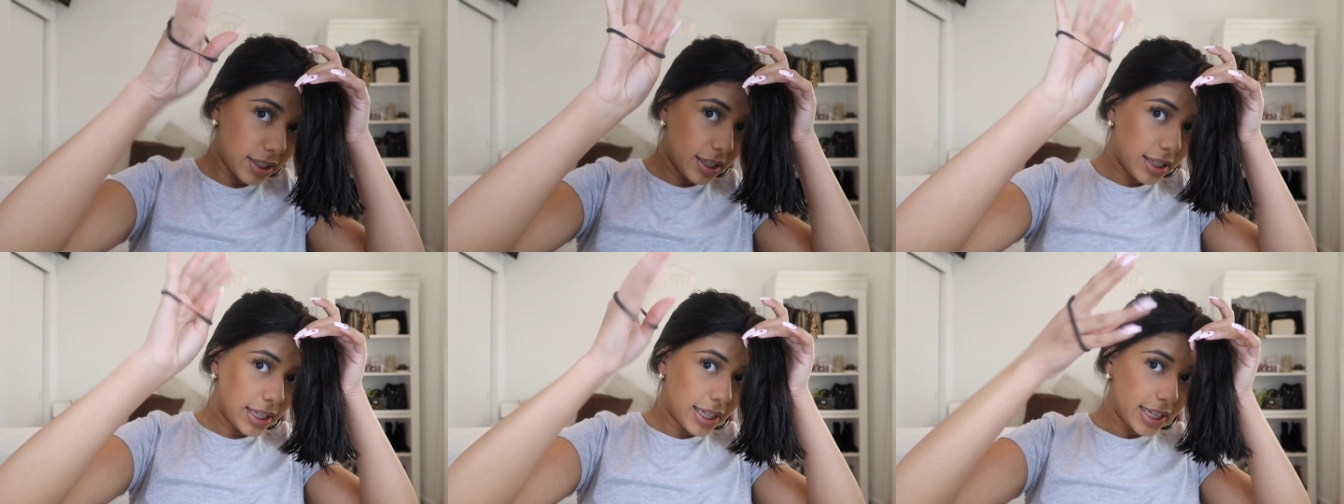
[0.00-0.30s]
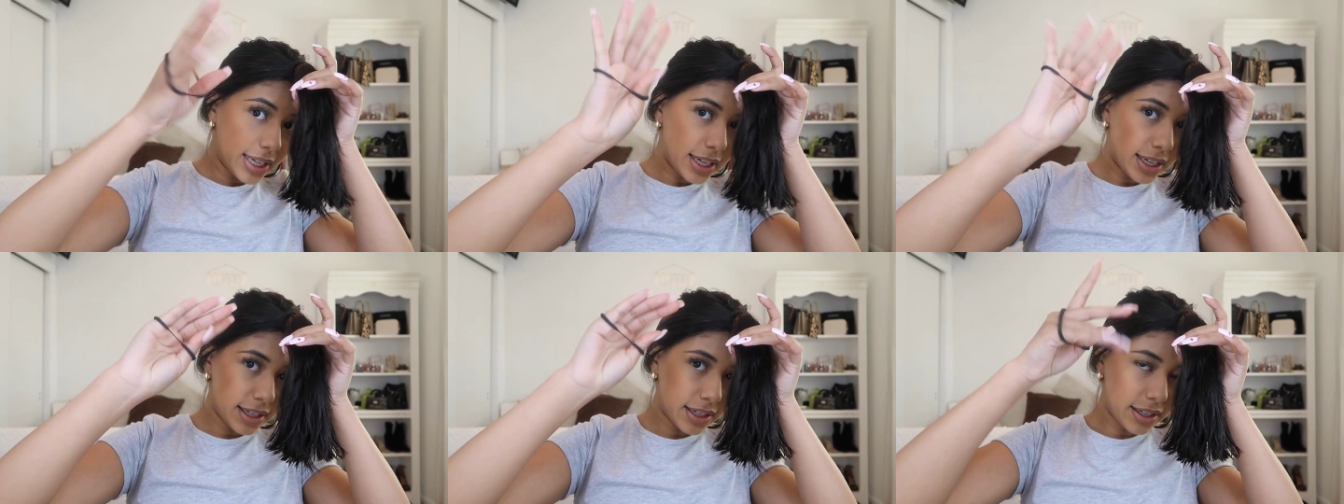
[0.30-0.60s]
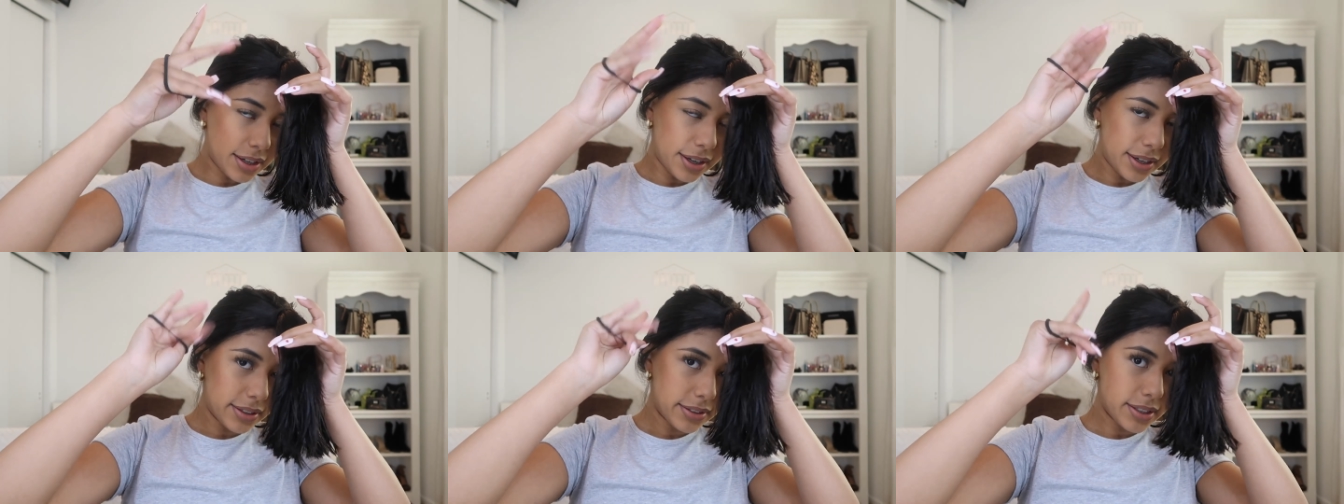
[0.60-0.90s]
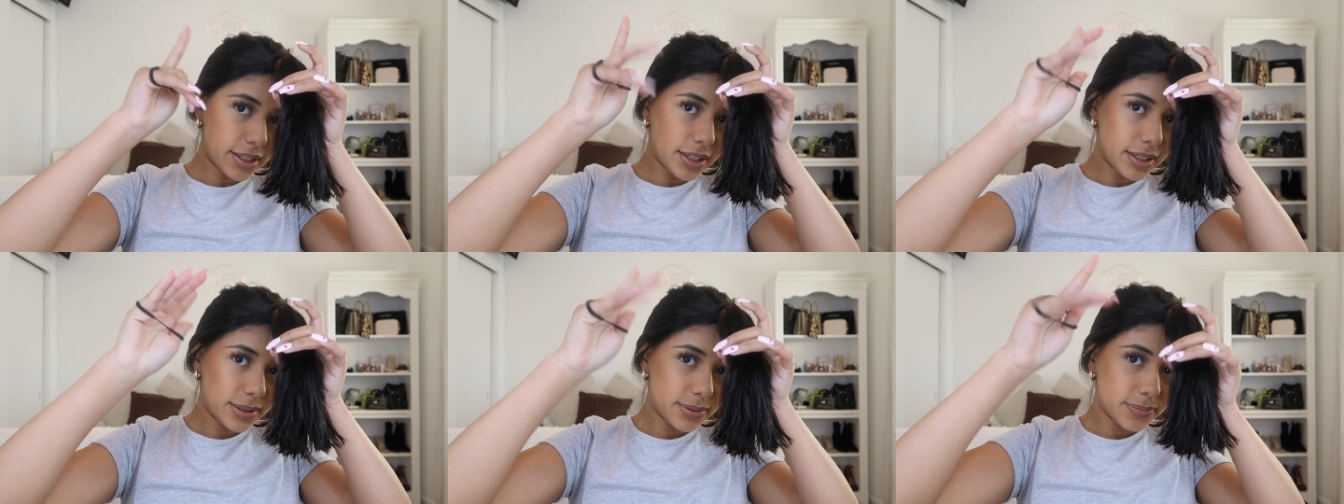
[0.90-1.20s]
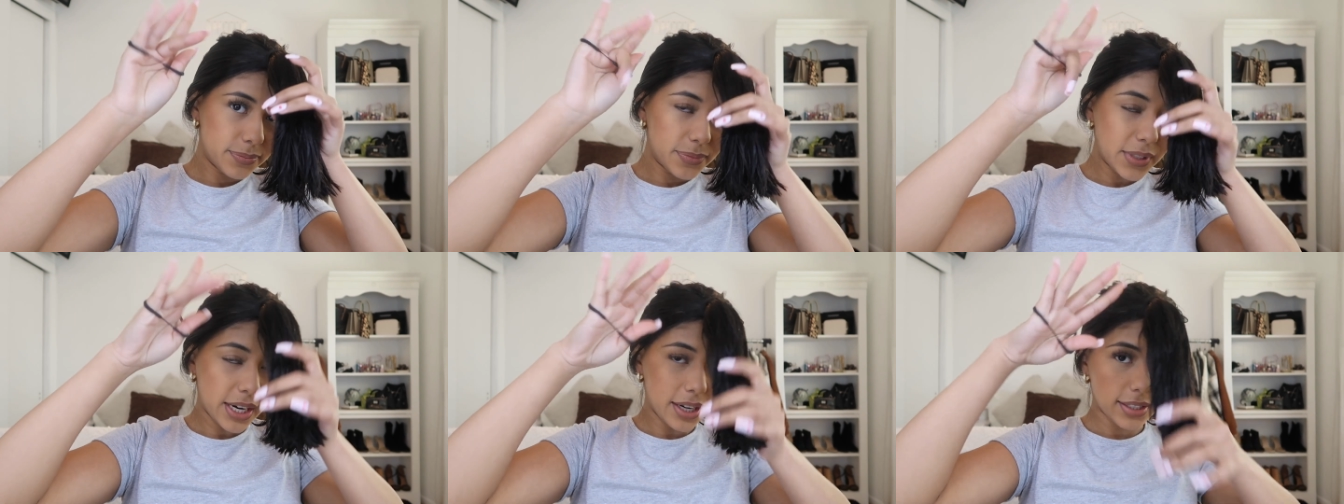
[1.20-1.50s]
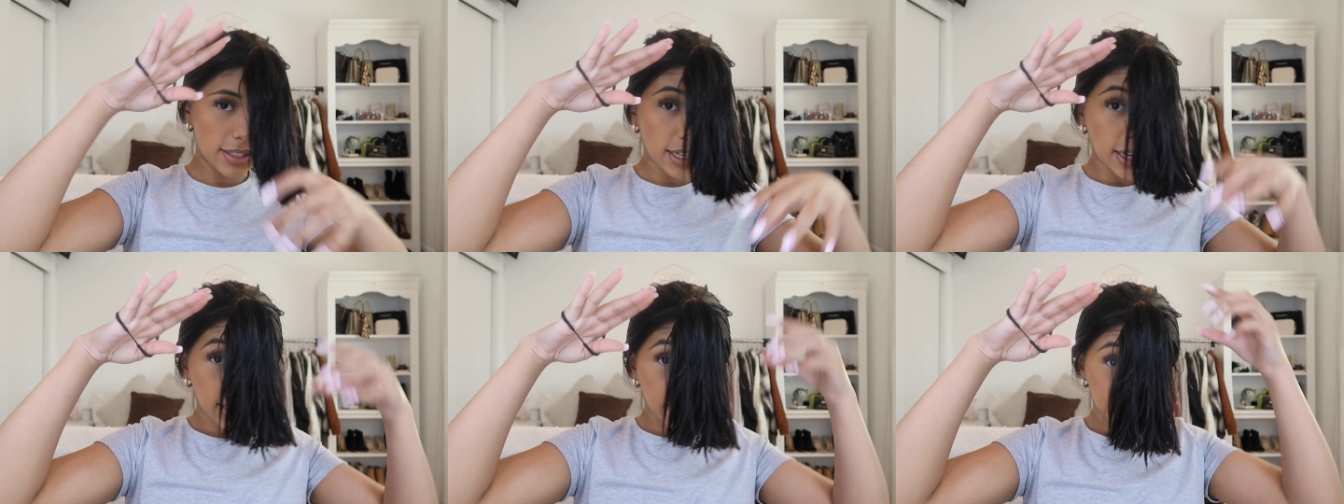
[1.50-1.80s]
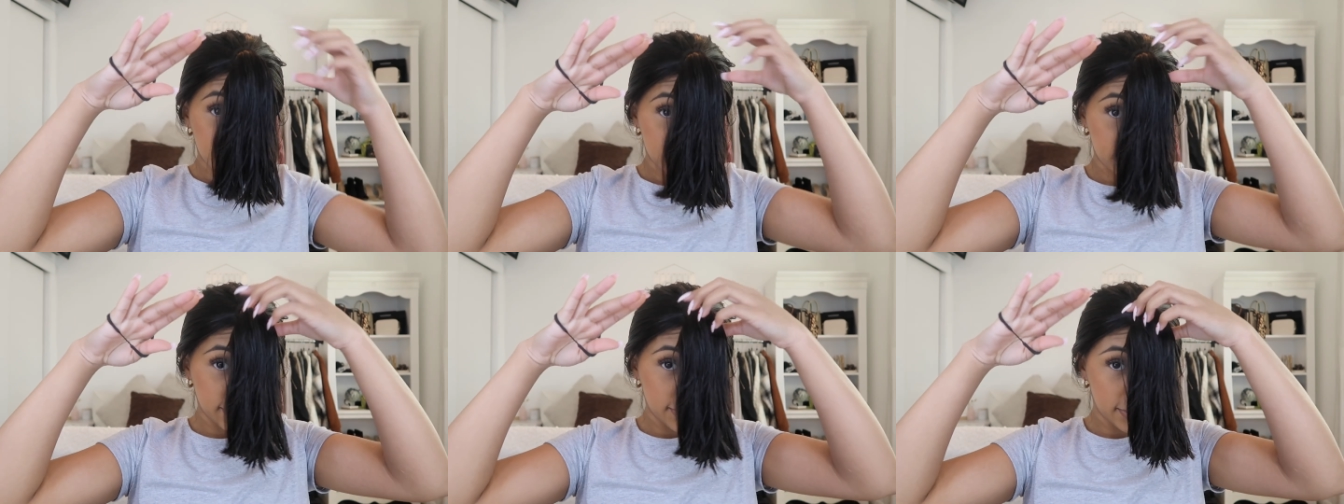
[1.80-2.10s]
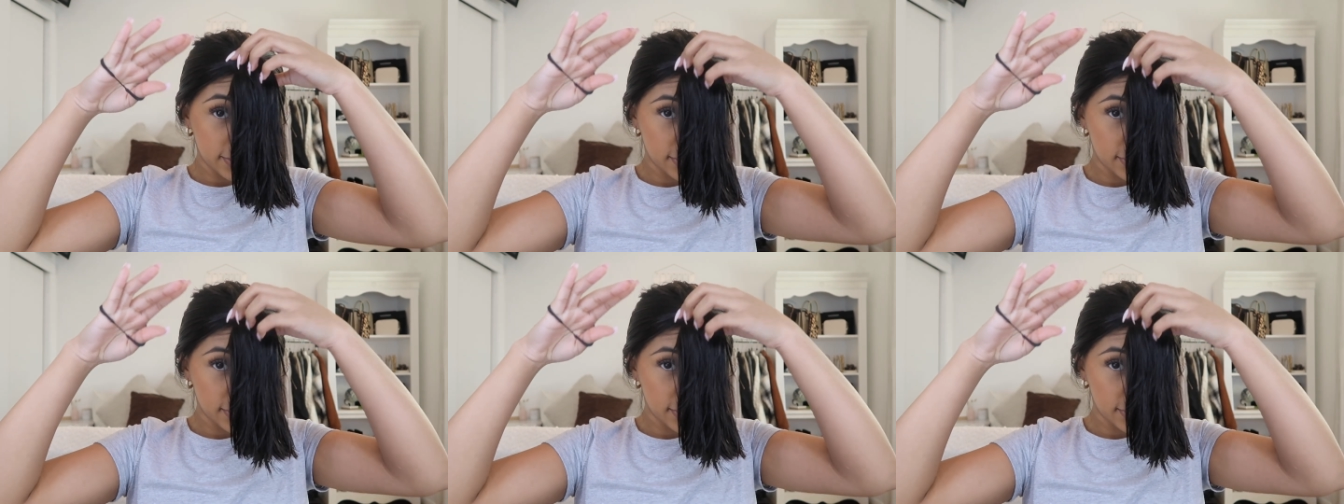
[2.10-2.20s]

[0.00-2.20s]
liga or hair tie,